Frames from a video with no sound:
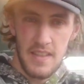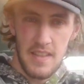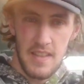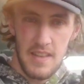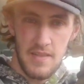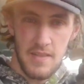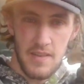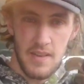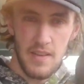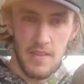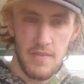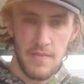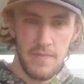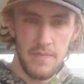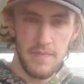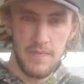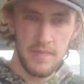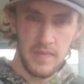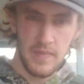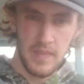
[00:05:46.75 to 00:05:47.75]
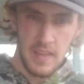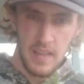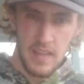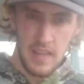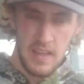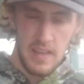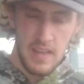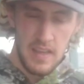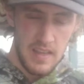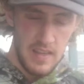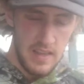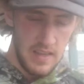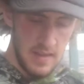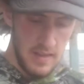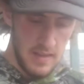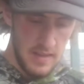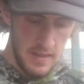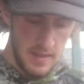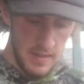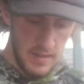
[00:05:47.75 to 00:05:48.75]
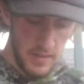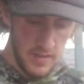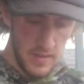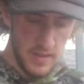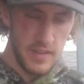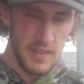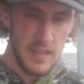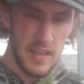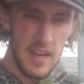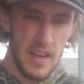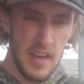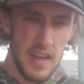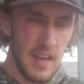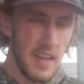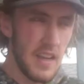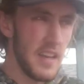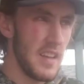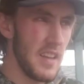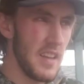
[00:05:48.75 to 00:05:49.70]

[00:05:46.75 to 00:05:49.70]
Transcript: There we go. It's just not